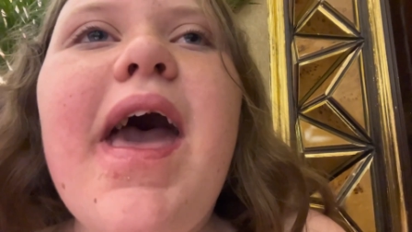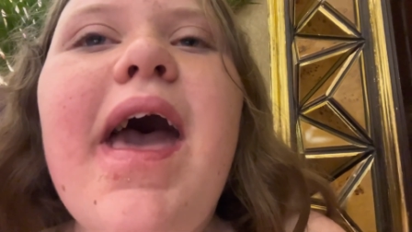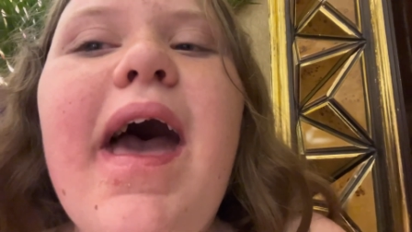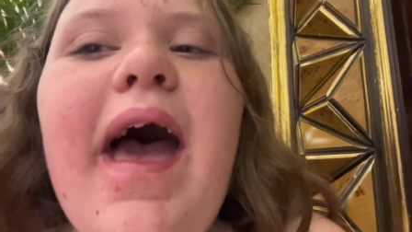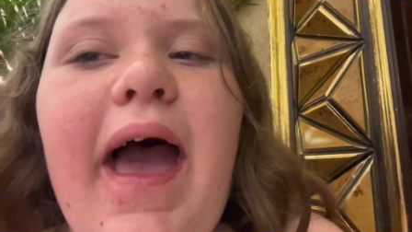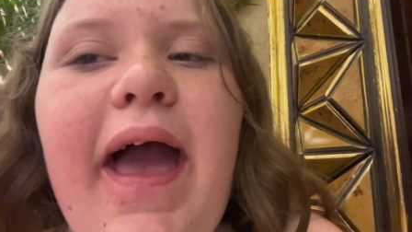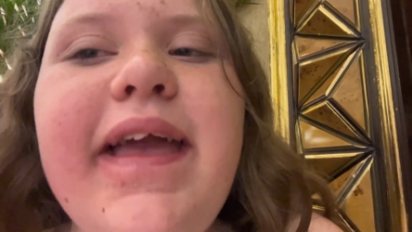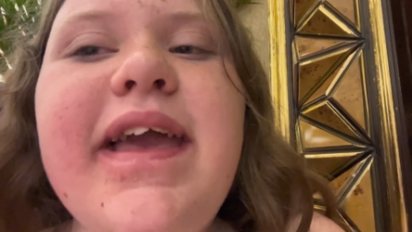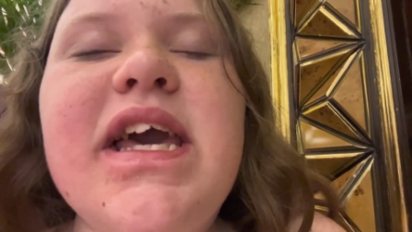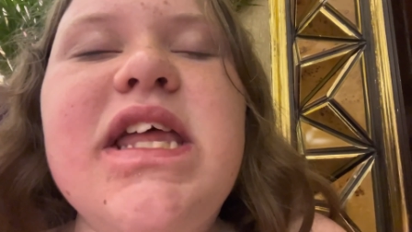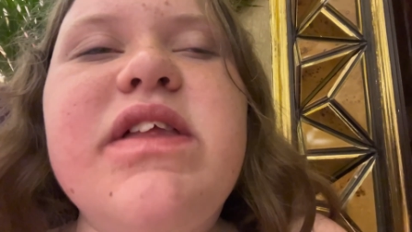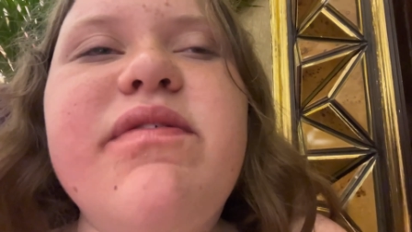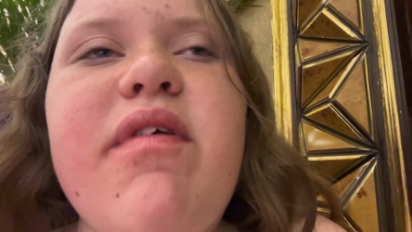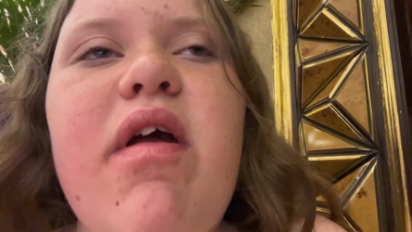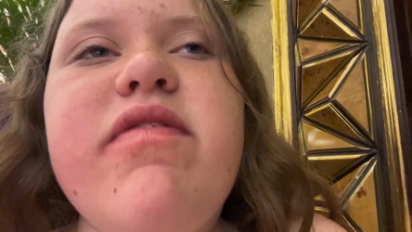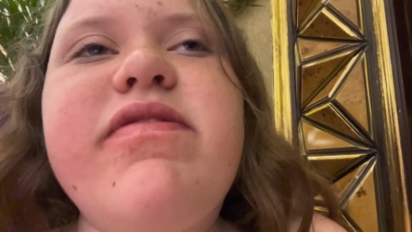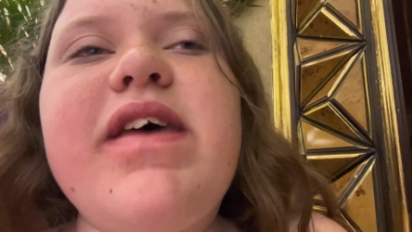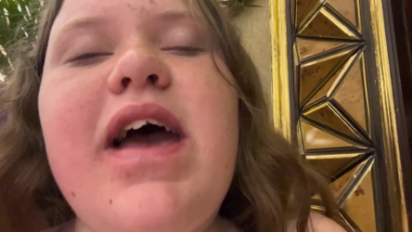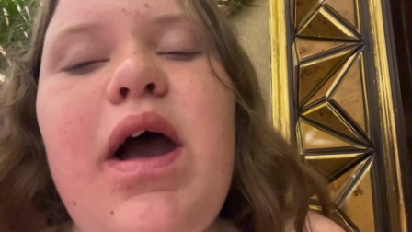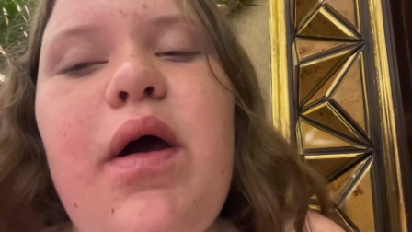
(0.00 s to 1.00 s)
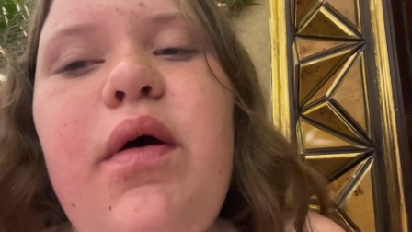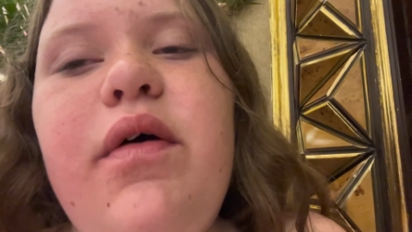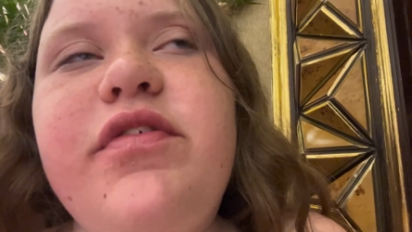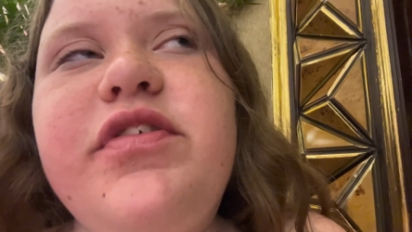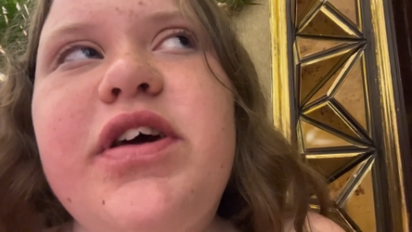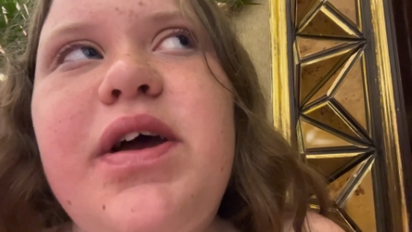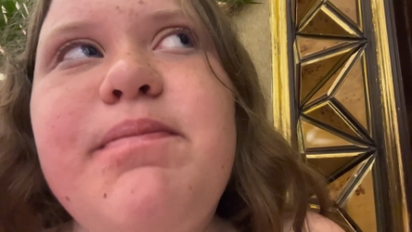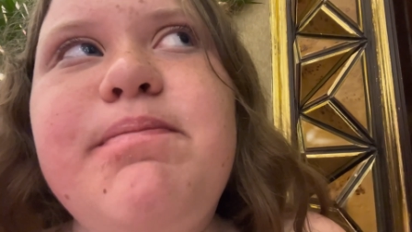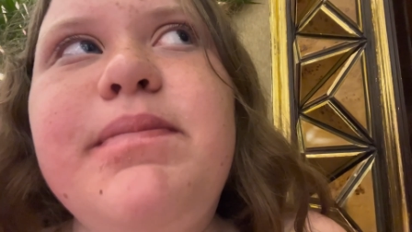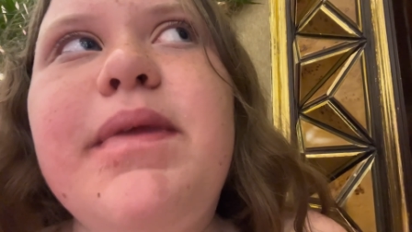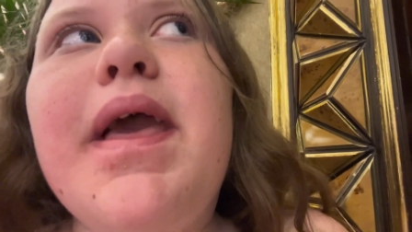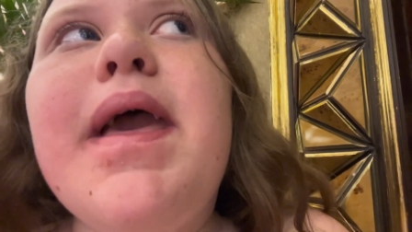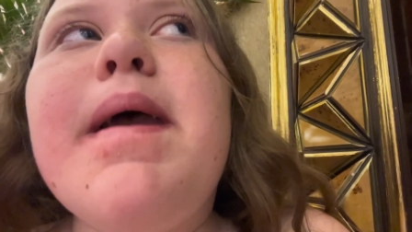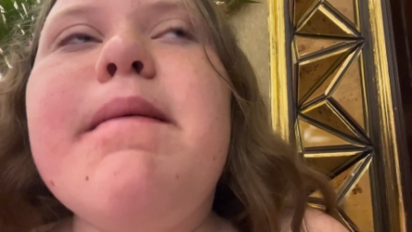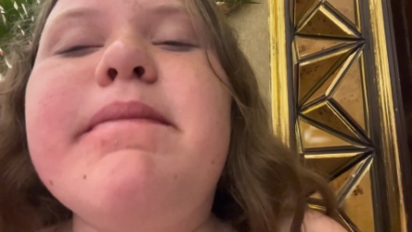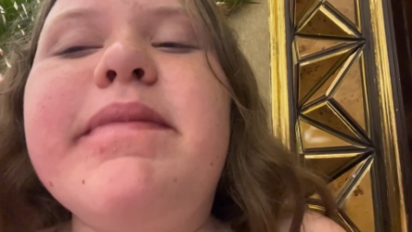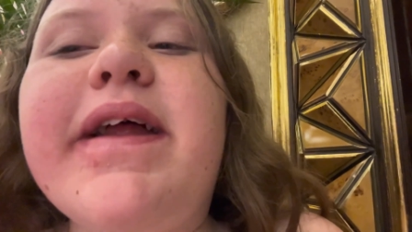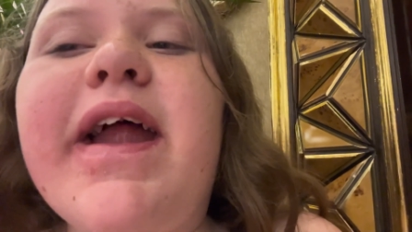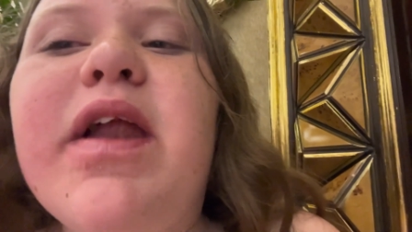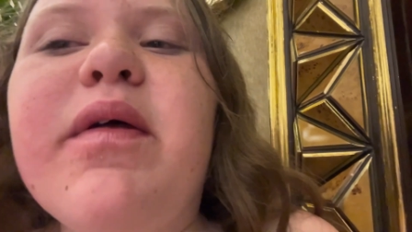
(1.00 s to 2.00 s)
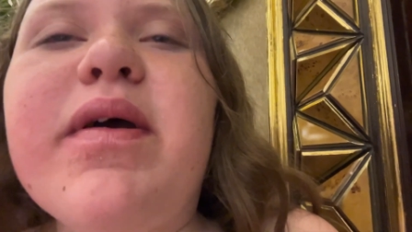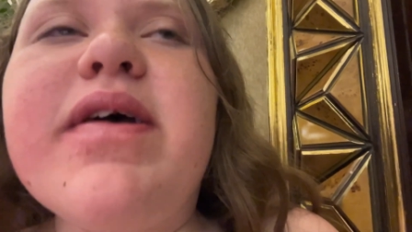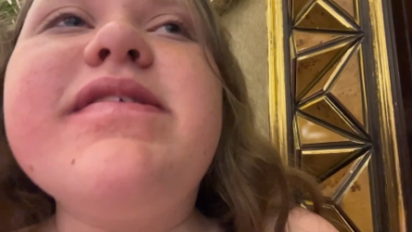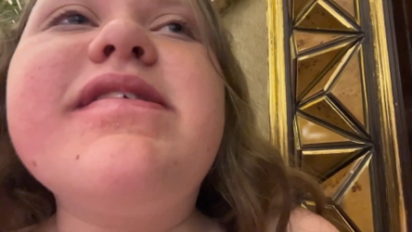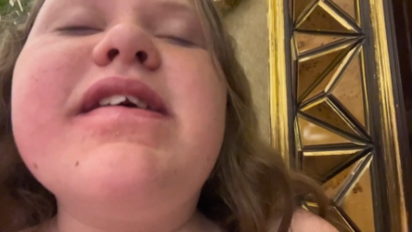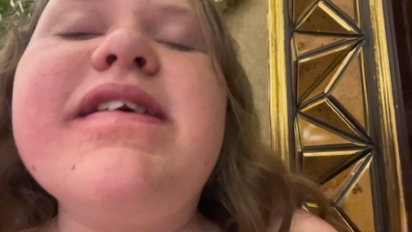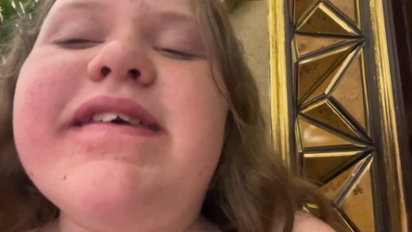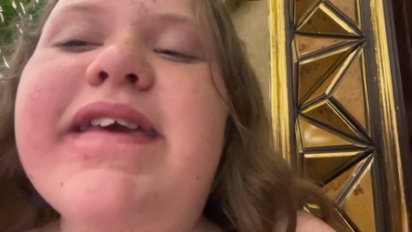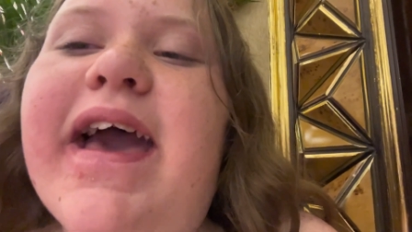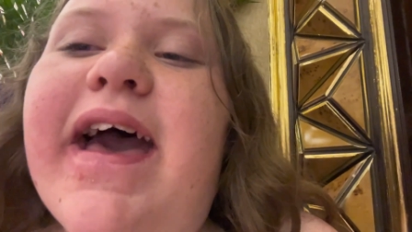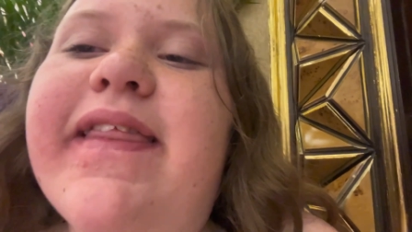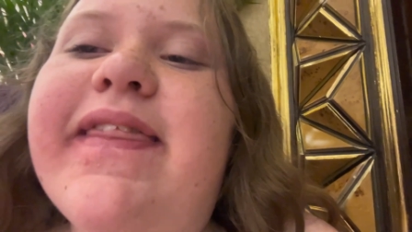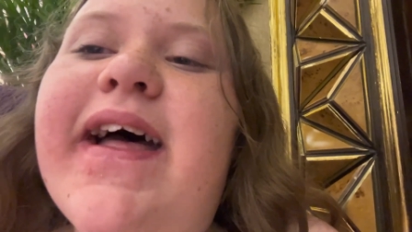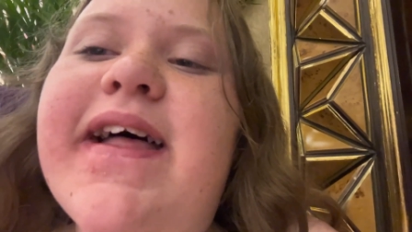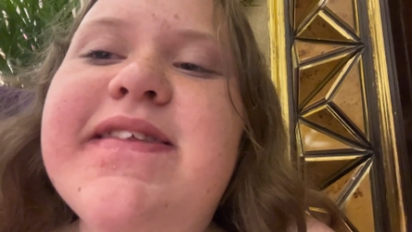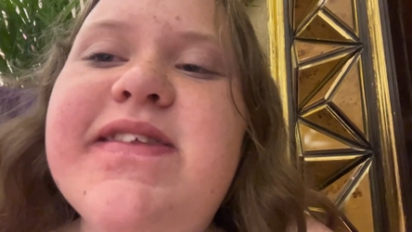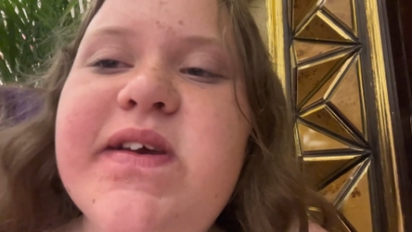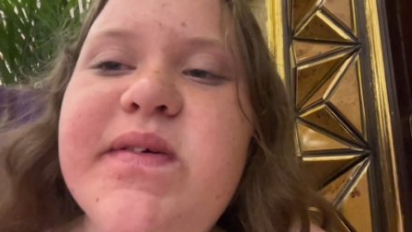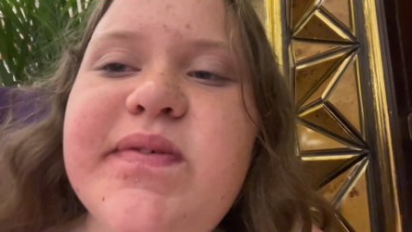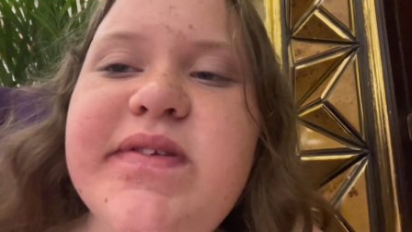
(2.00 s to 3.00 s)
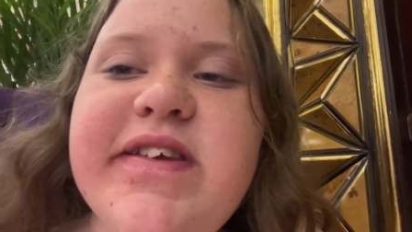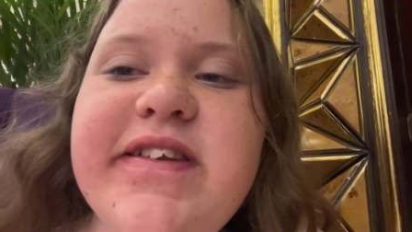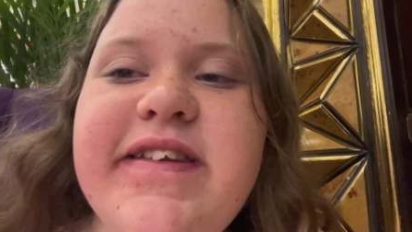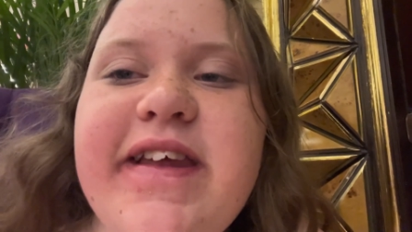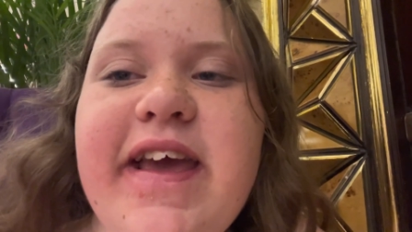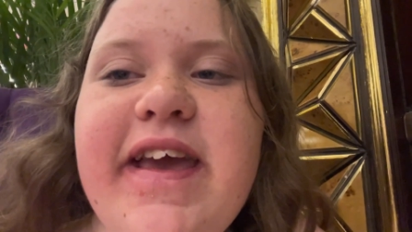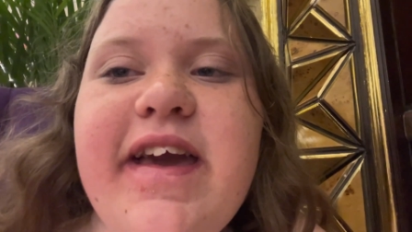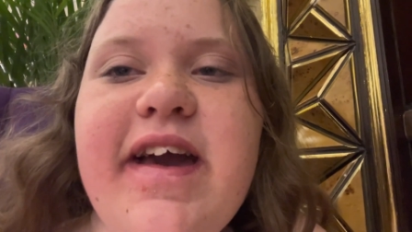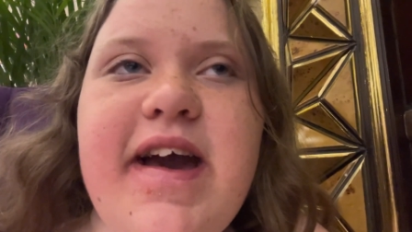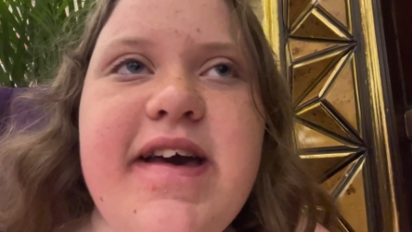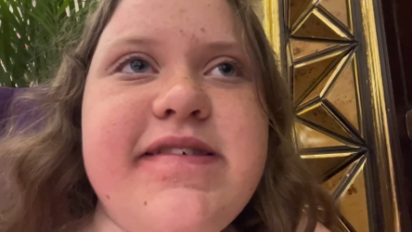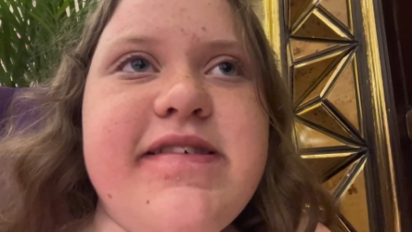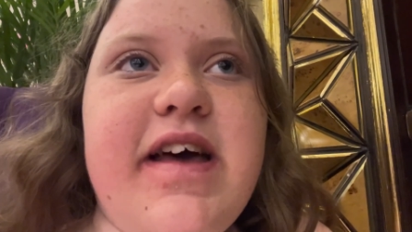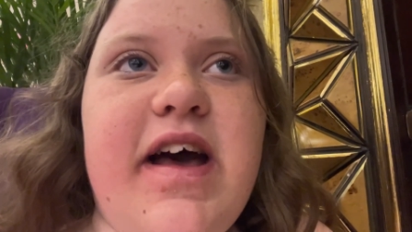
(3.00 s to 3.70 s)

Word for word: and get the most out of time. But anyways, yeah, that's it for today, guys.